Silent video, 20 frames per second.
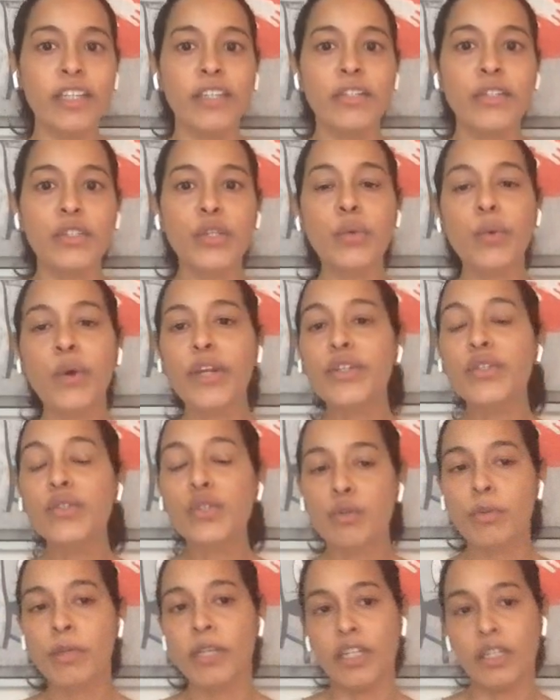So what is
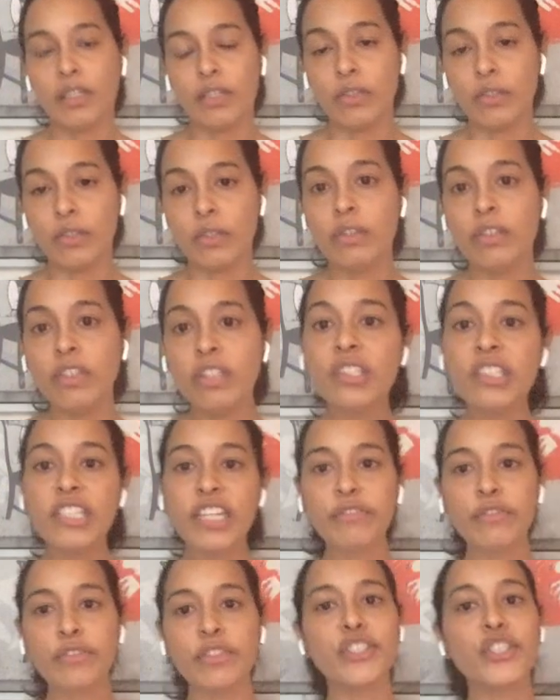Kubernetes? This
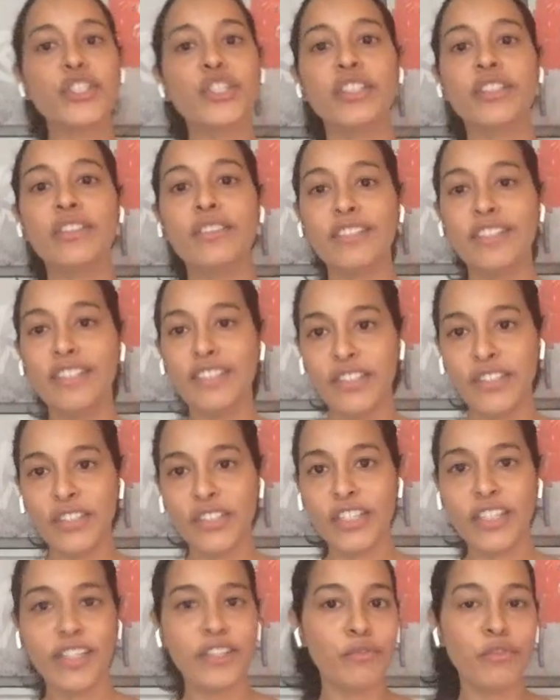definition is
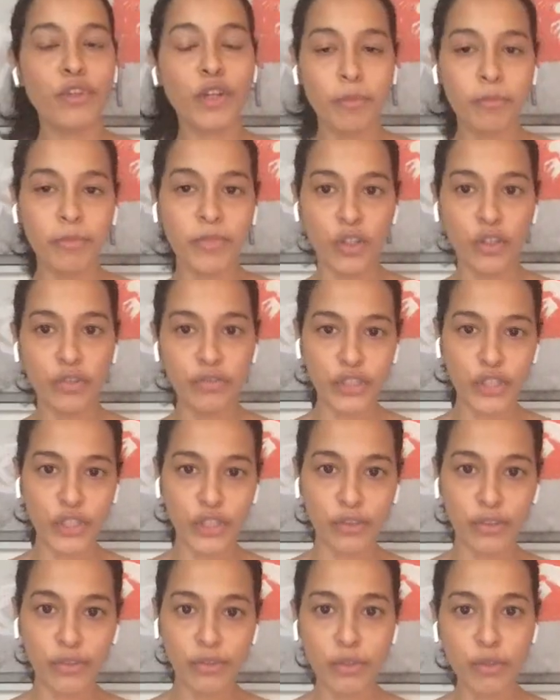taken from the
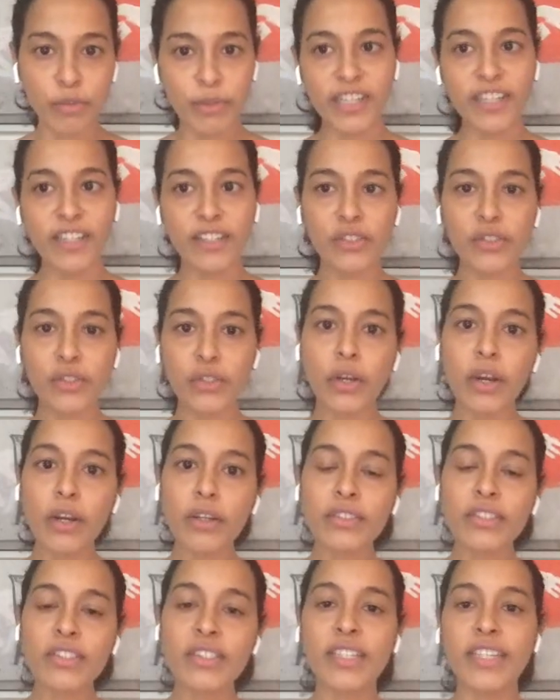official Kubernetes
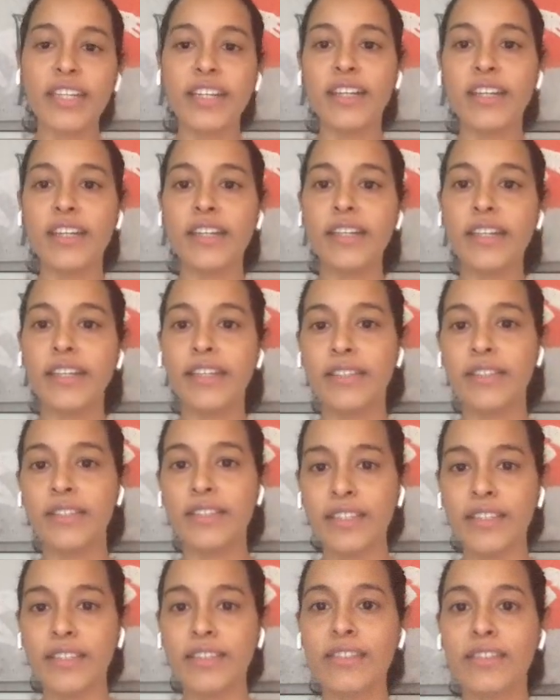docs. It
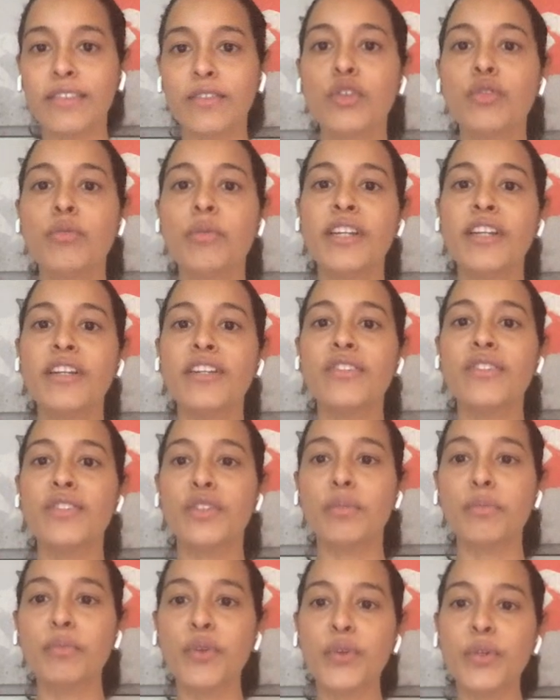says Kubernetes is
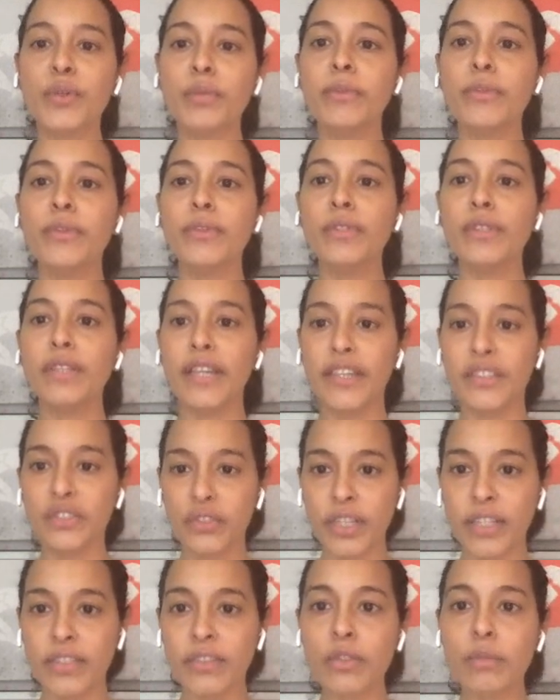a portable,
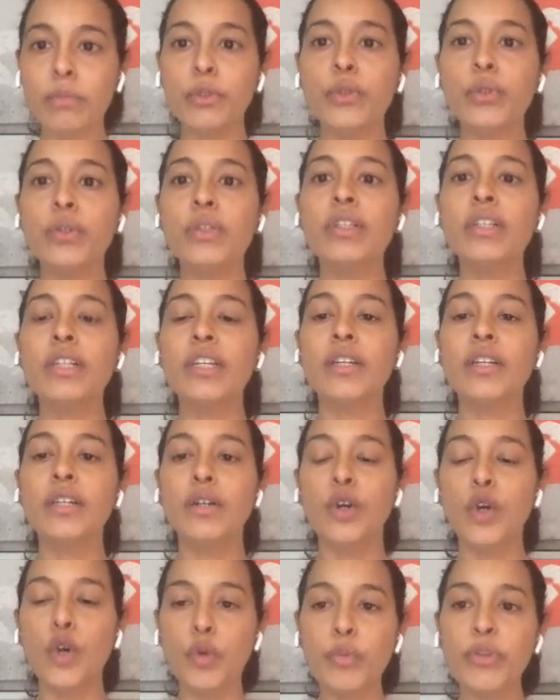extensible,
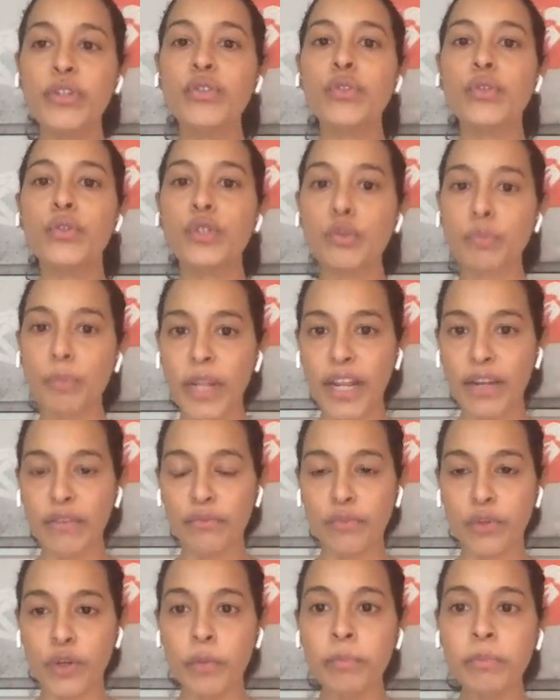open source
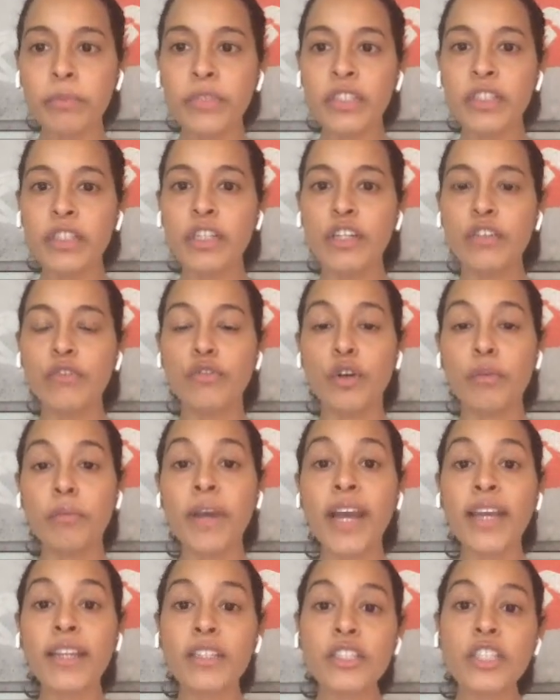platform for
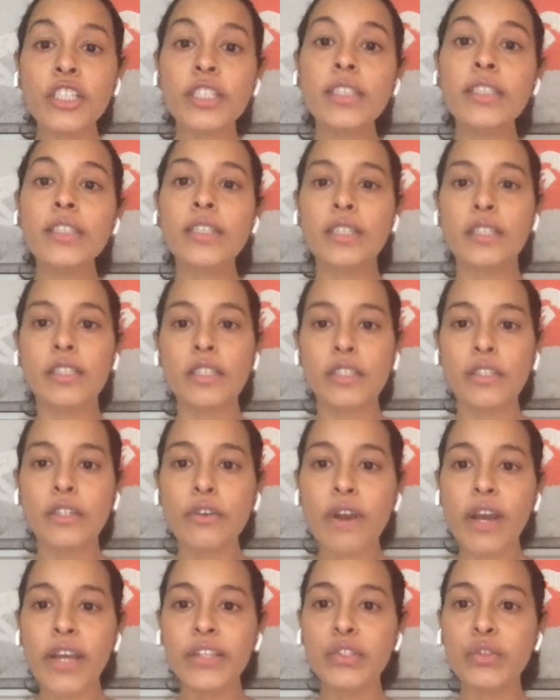managing
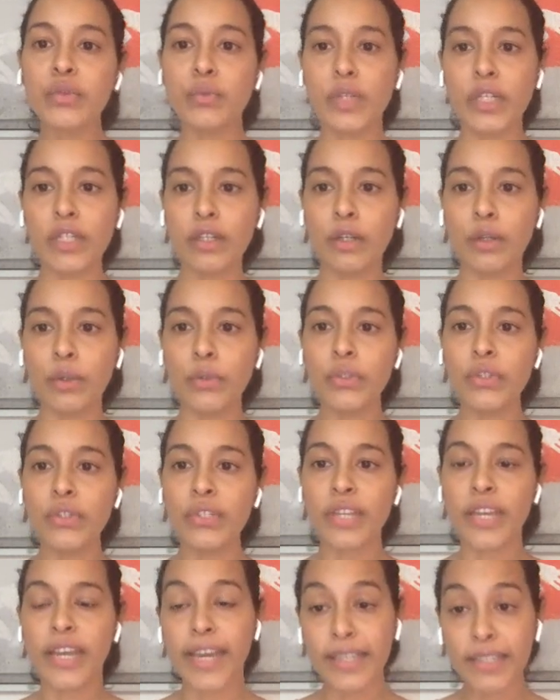containerized workloads
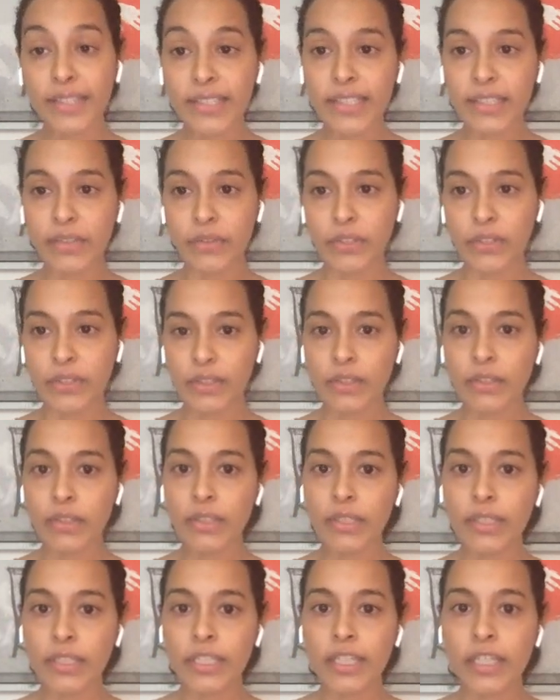and
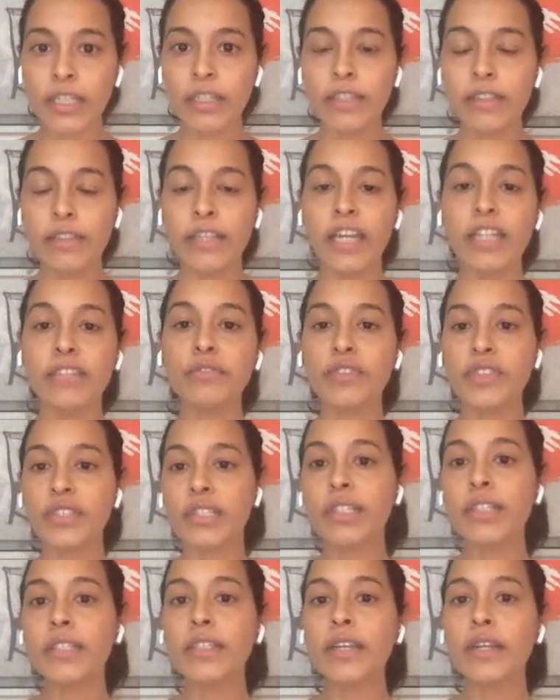services that
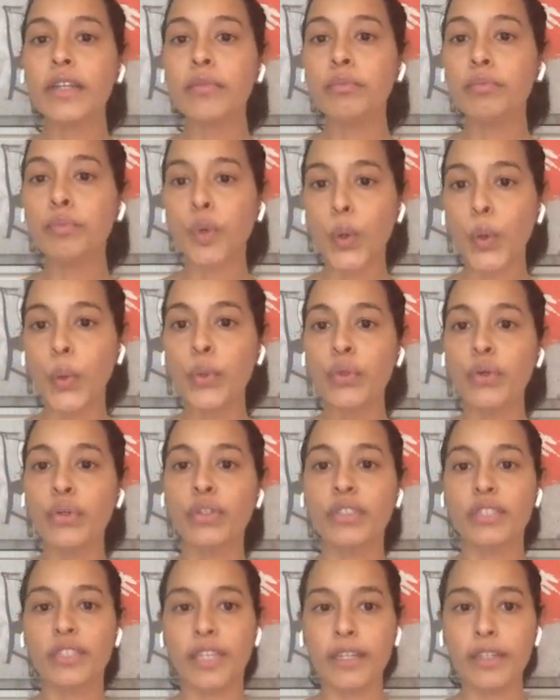facilitate both
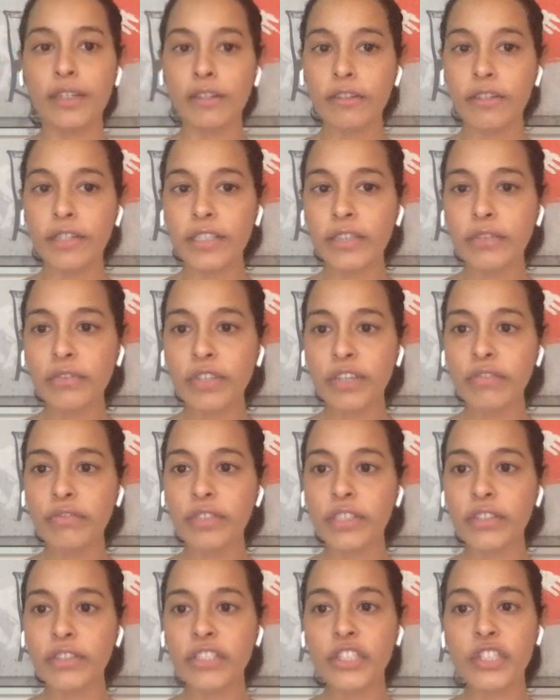declarative
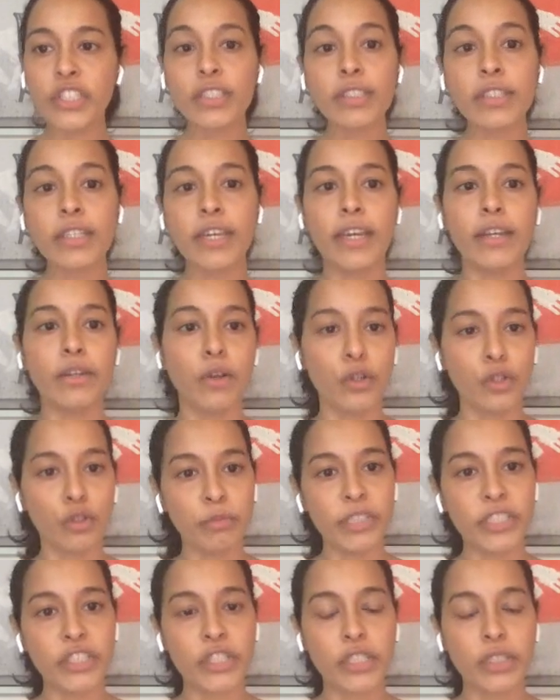configuration and
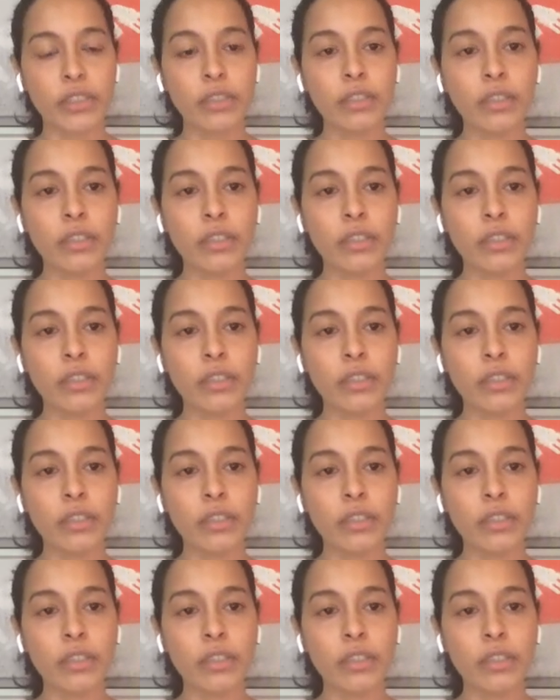automation.